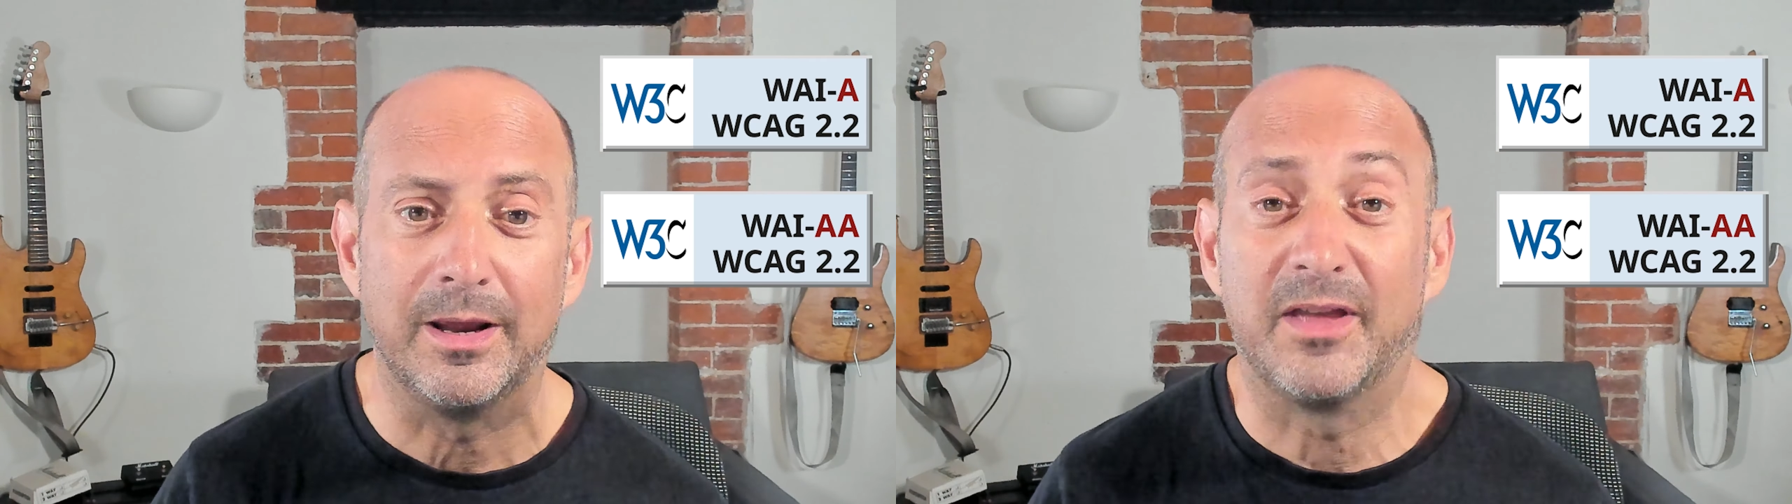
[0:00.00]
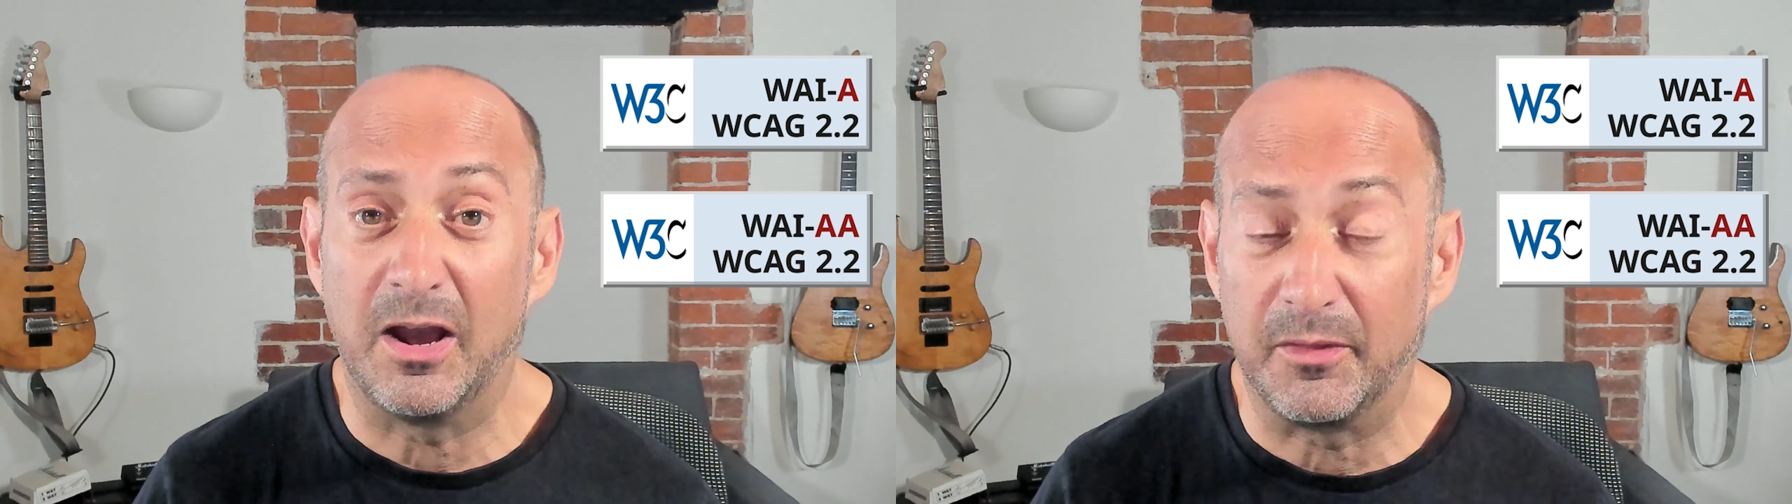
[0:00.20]

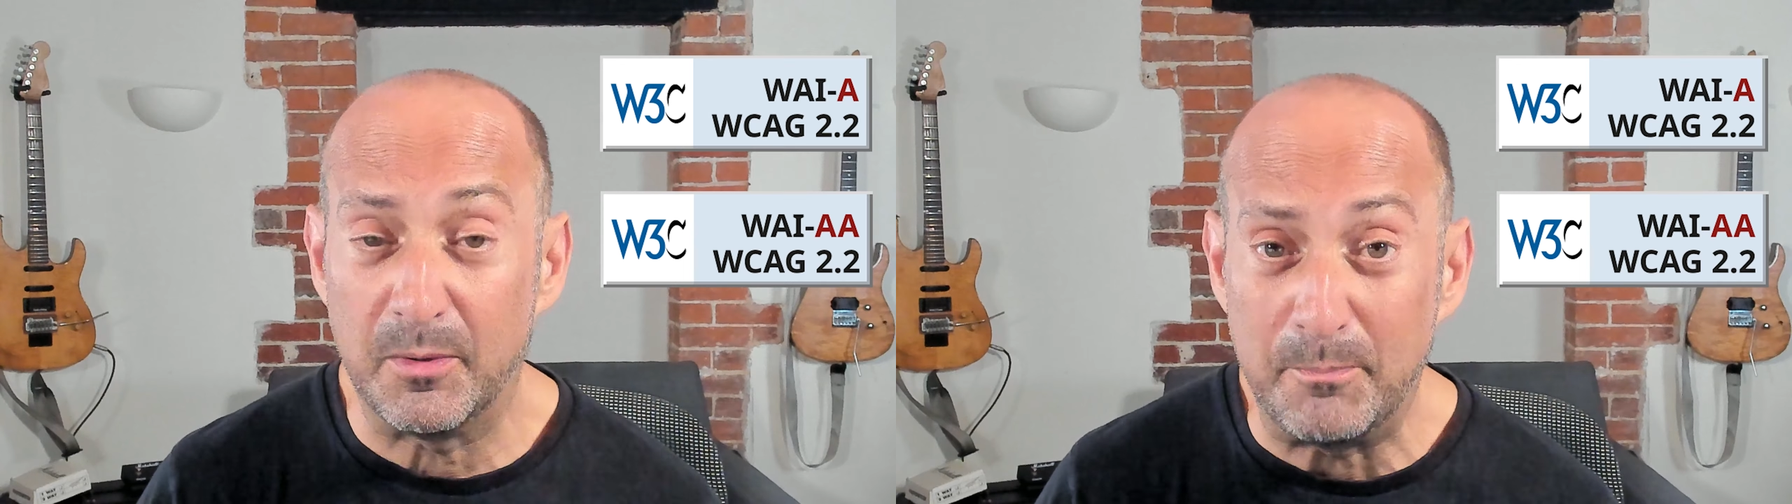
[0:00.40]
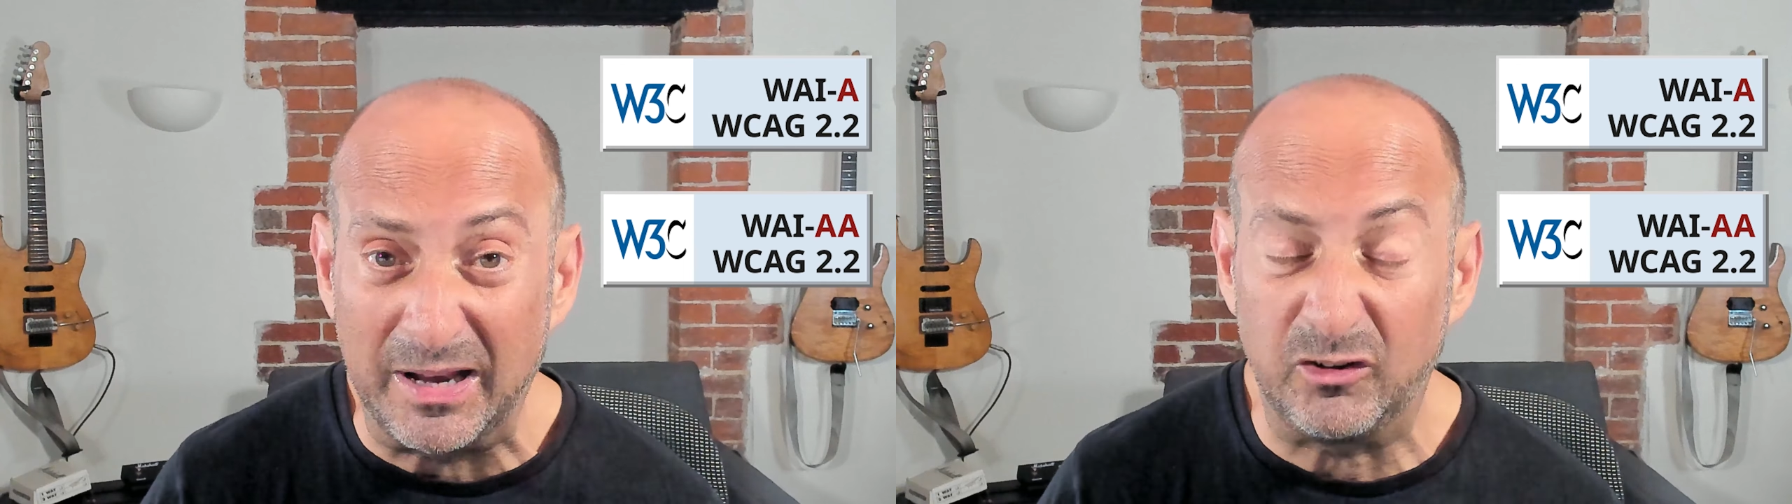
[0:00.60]
they are
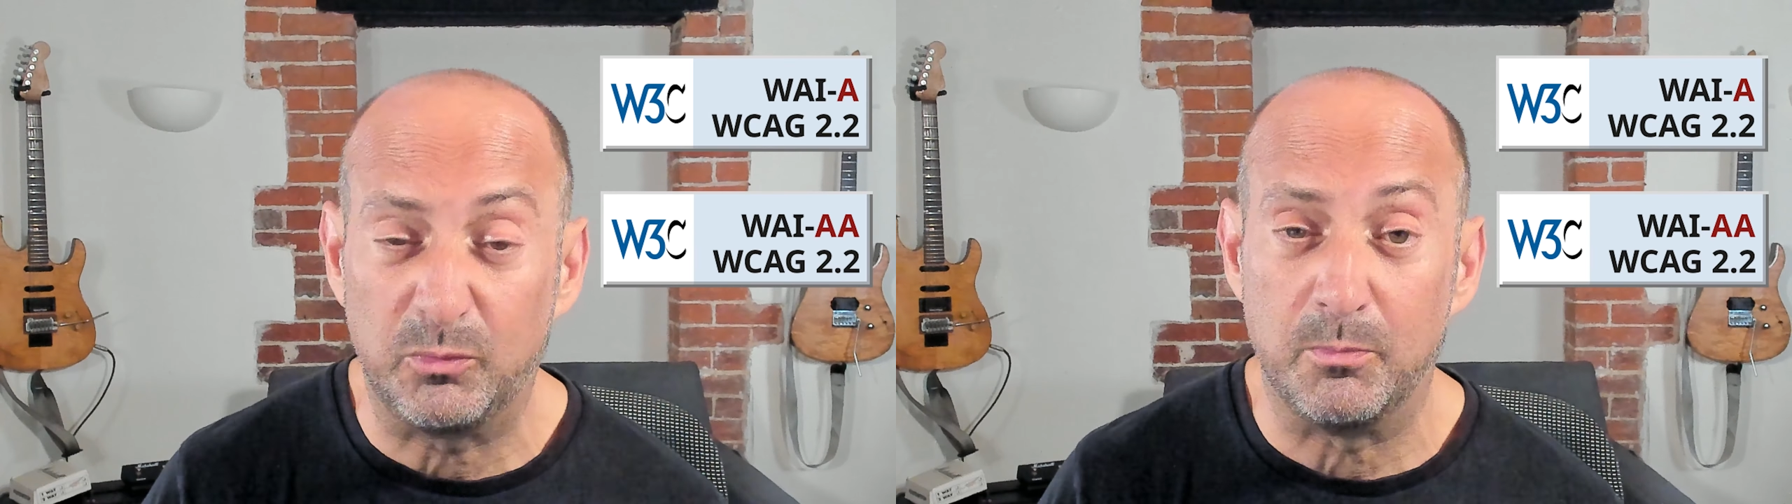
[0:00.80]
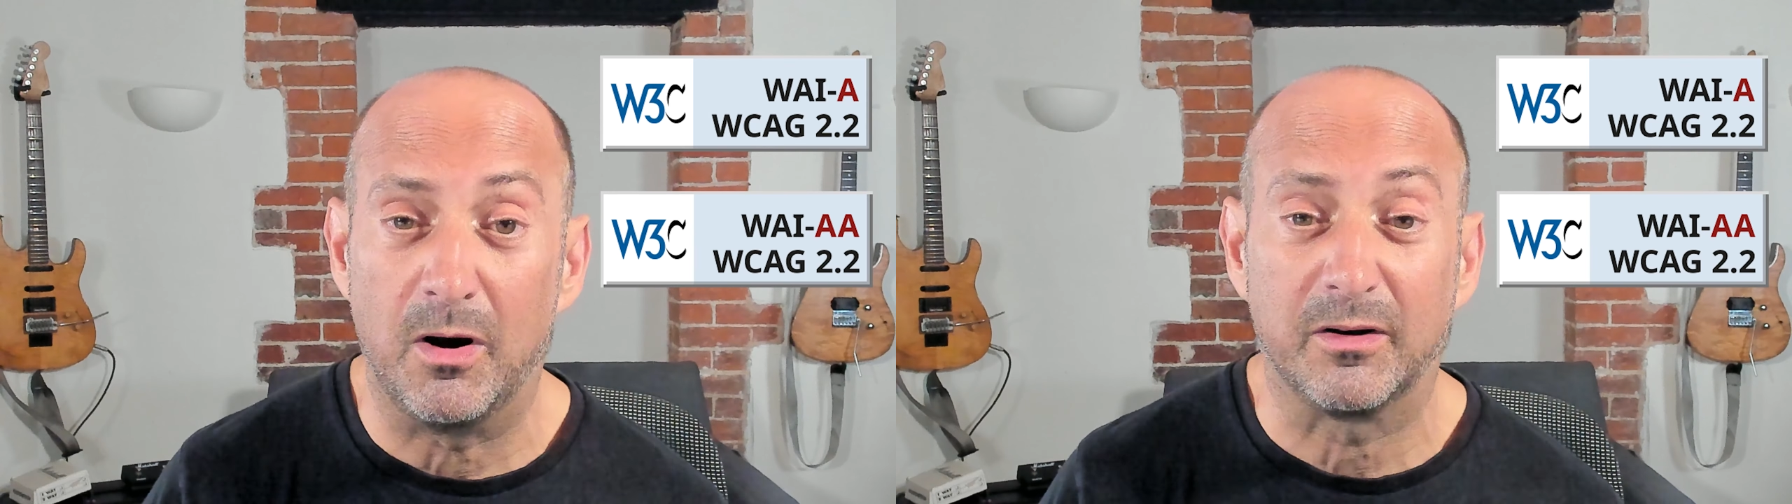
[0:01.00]
the
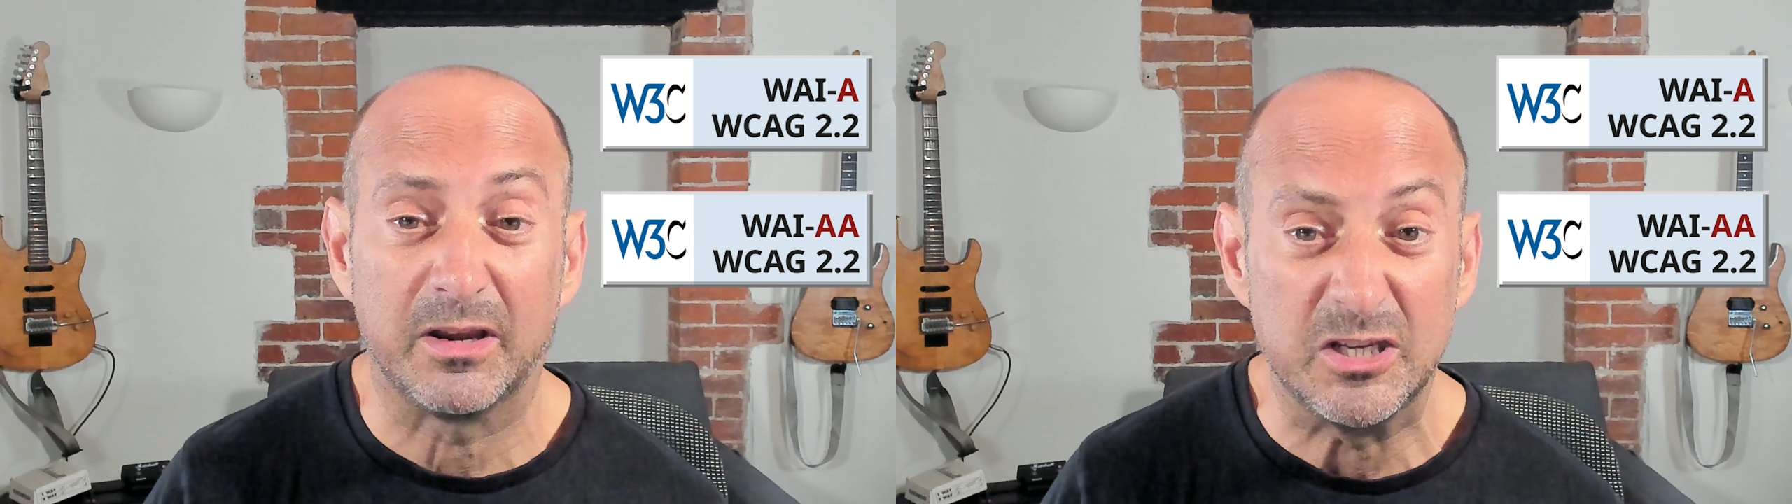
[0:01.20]
benchmark